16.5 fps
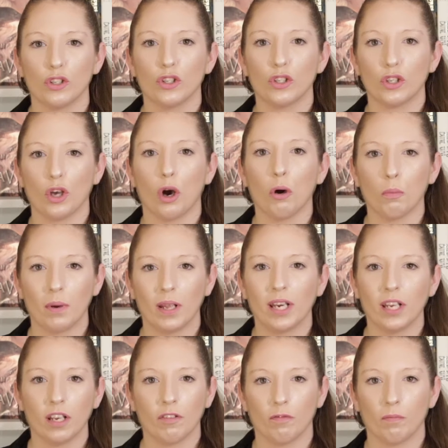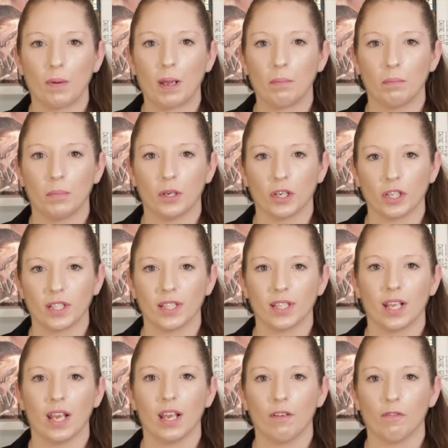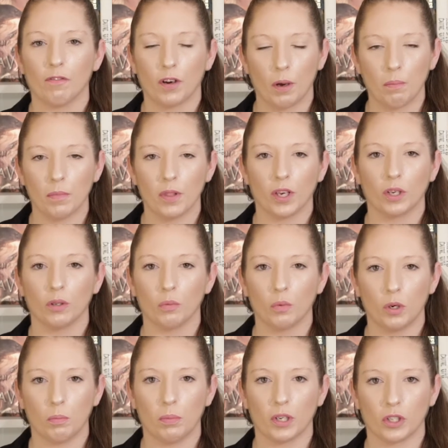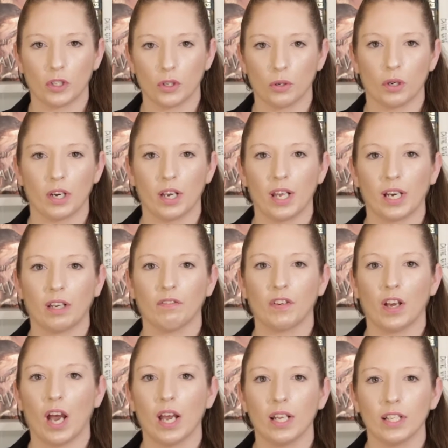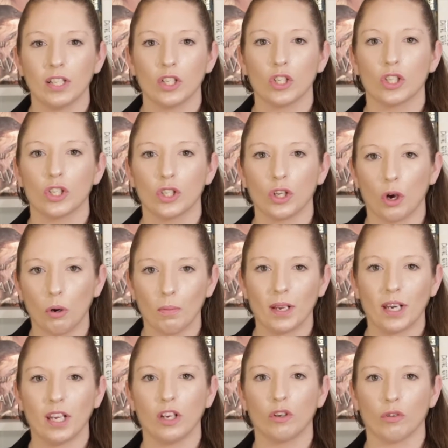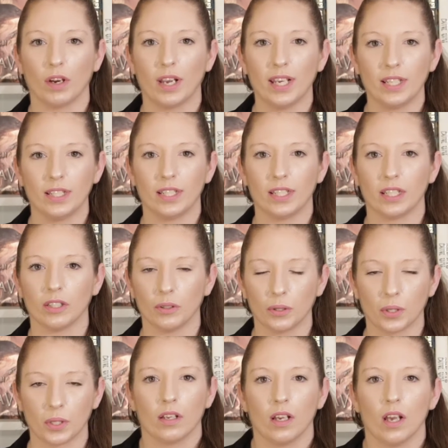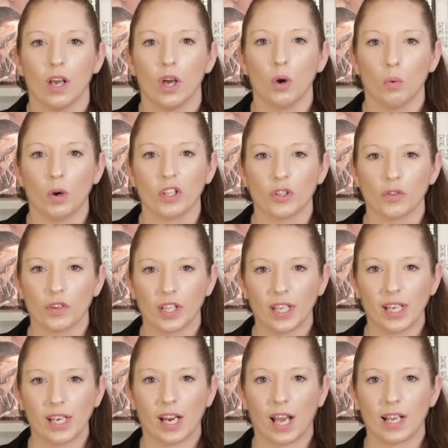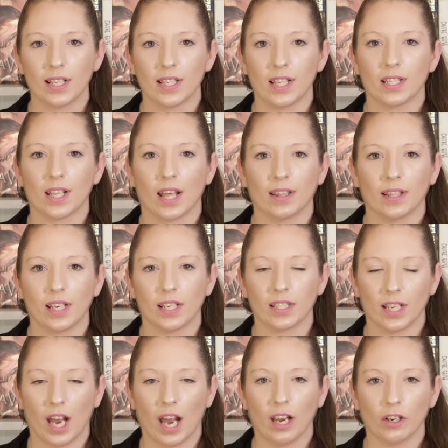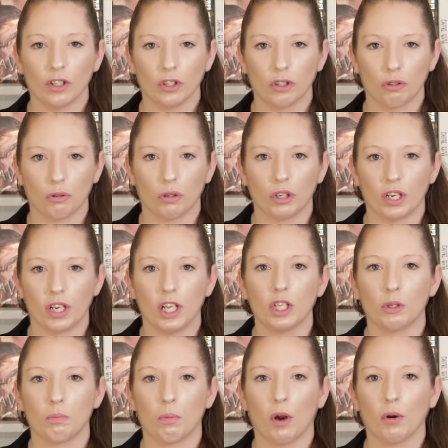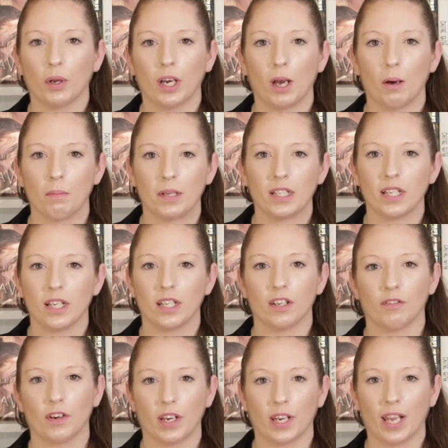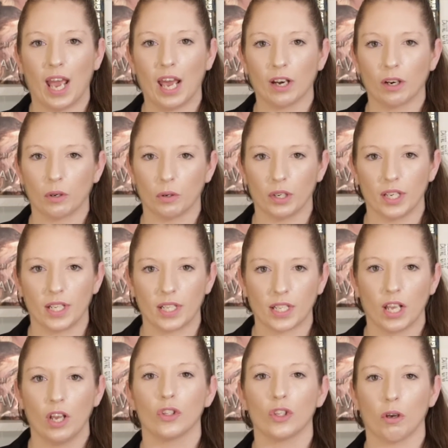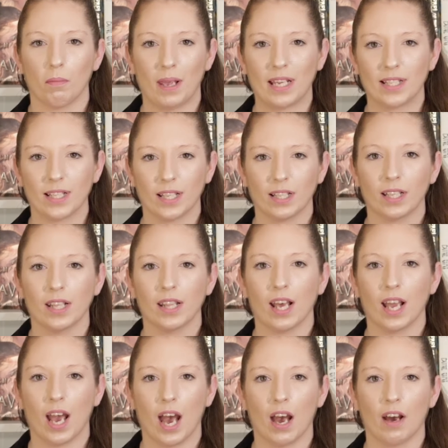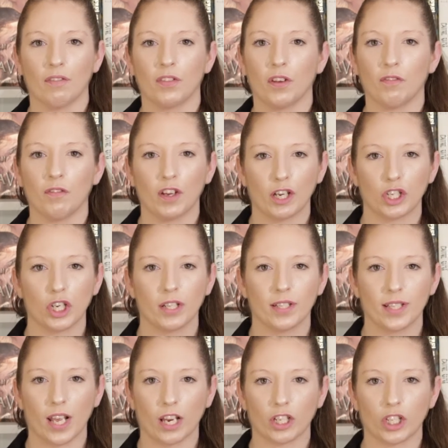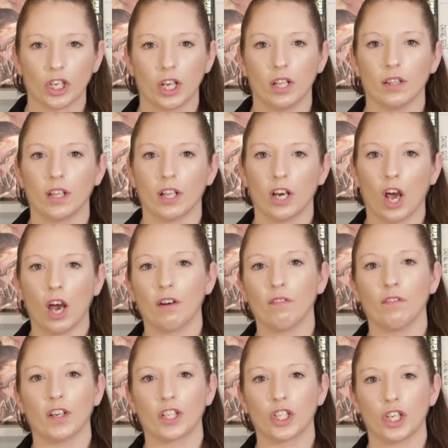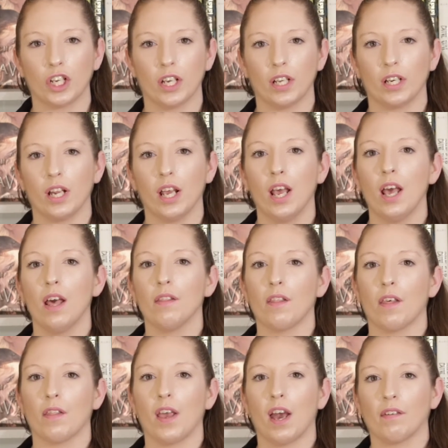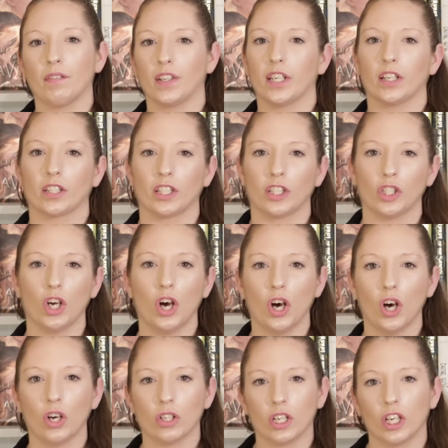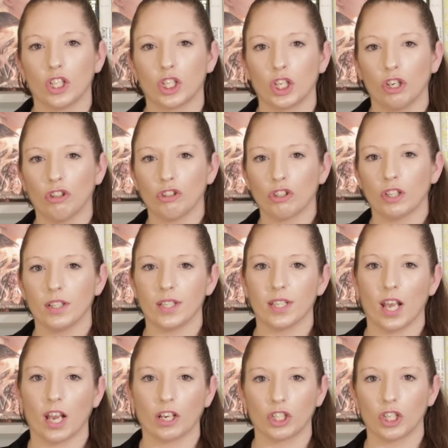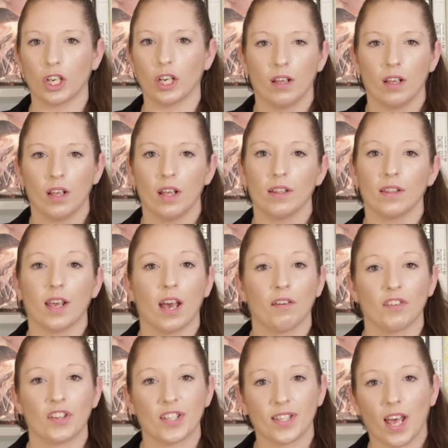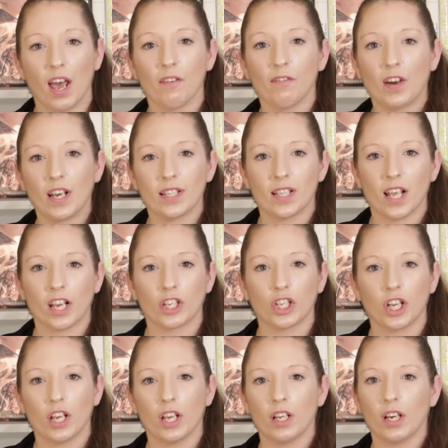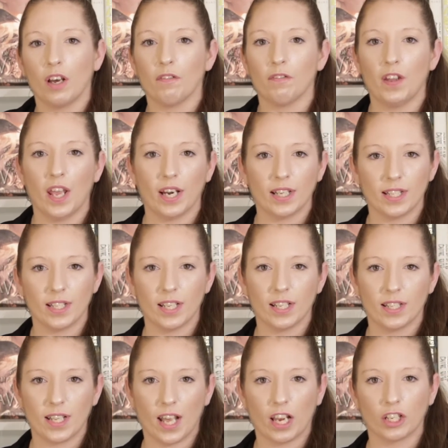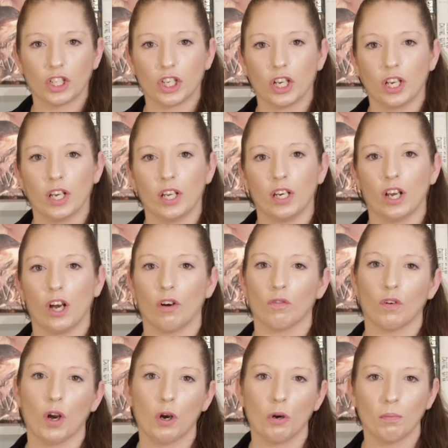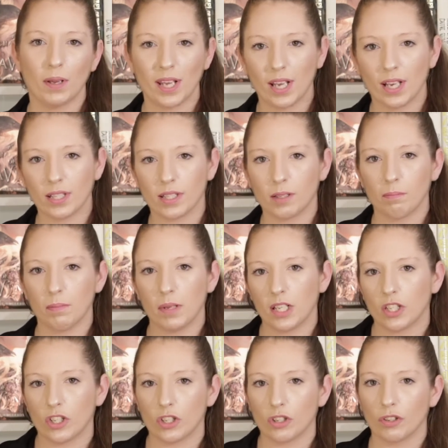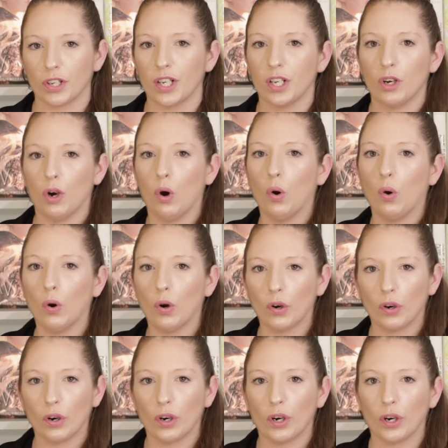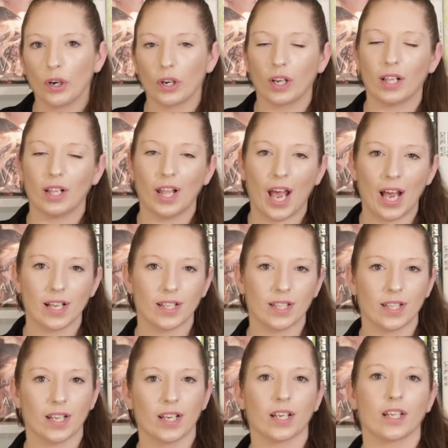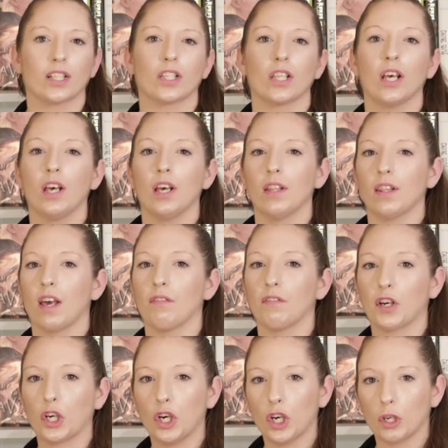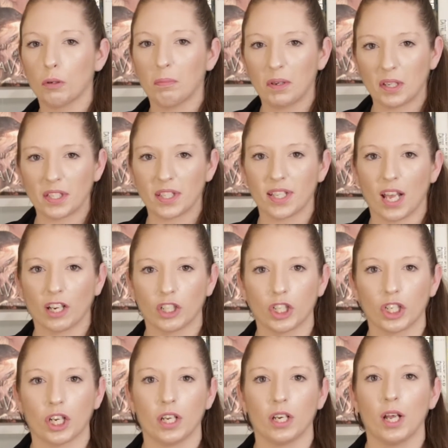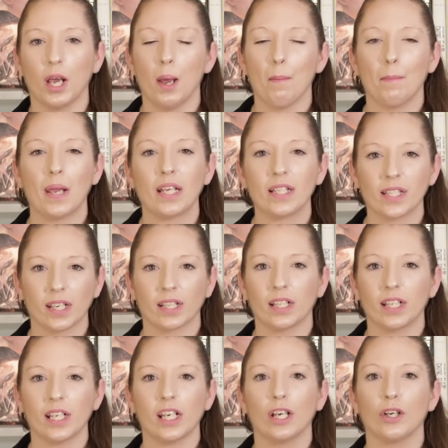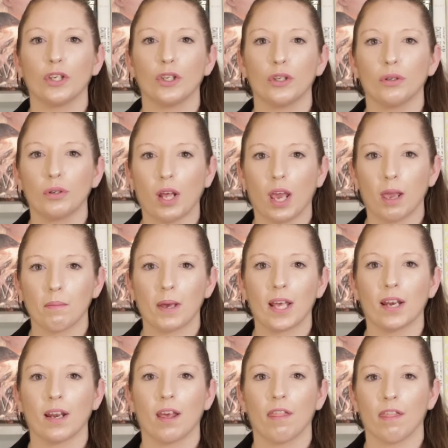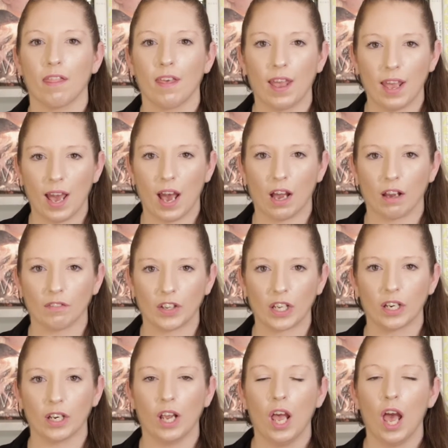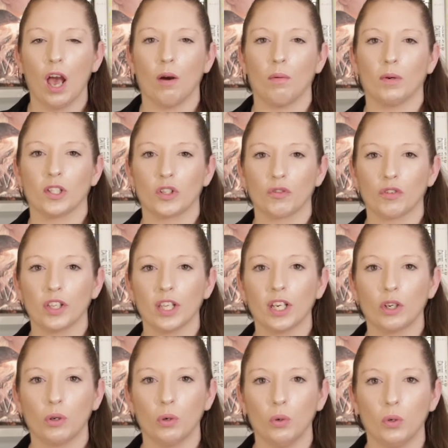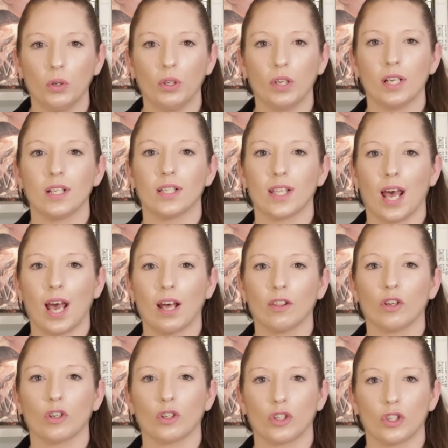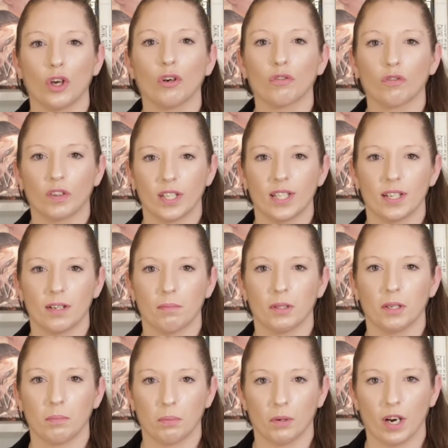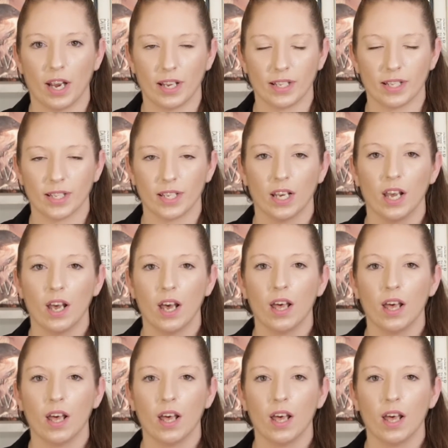so many of my books from the Goodwill Bookstore, and I've gotten so many great deals. What's really nice is that the entire store is broken up into different categories. So basically they have the fiction section, the nonfiction, then they have a young adult, a children's section, they have a sci-fi section, a fantasy section, a romance, mystery, horror, classics, they have a cookbook section. Basically, you name it, they have it. And what's really cool is that they're so reasonably priced.